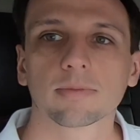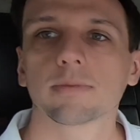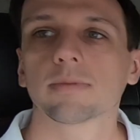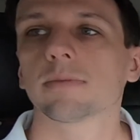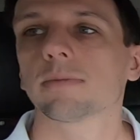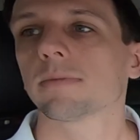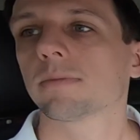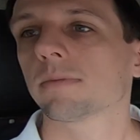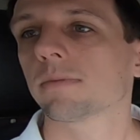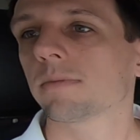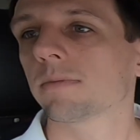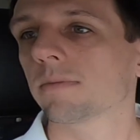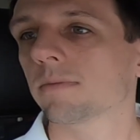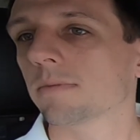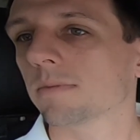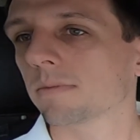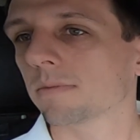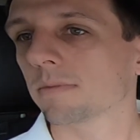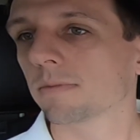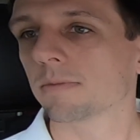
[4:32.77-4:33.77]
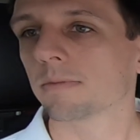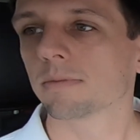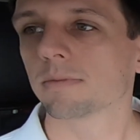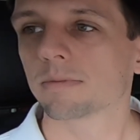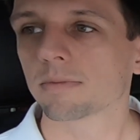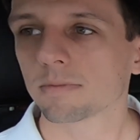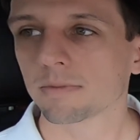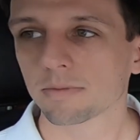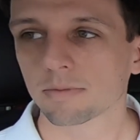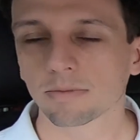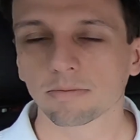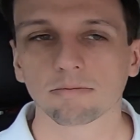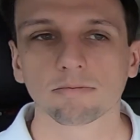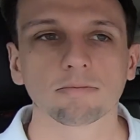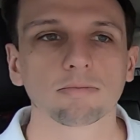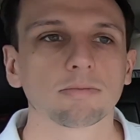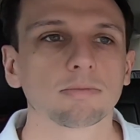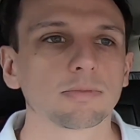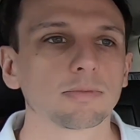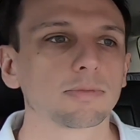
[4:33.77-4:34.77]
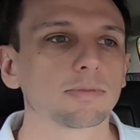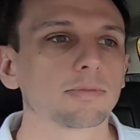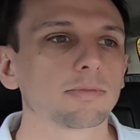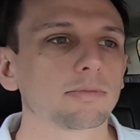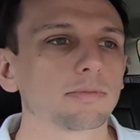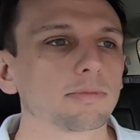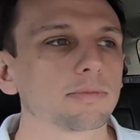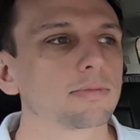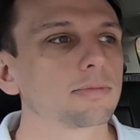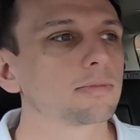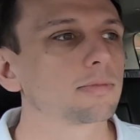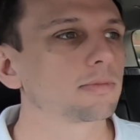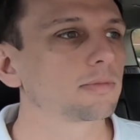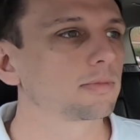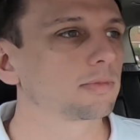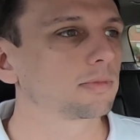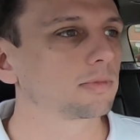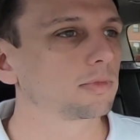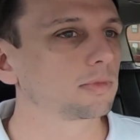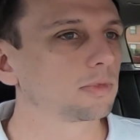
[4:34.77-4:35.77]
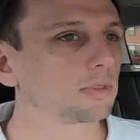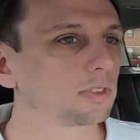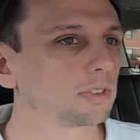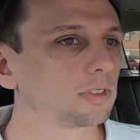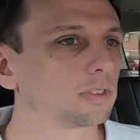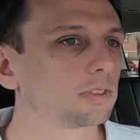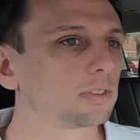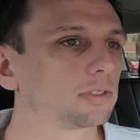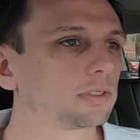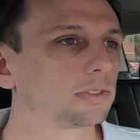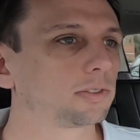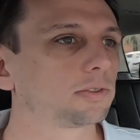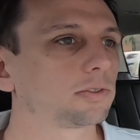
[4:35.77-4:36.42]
(silent)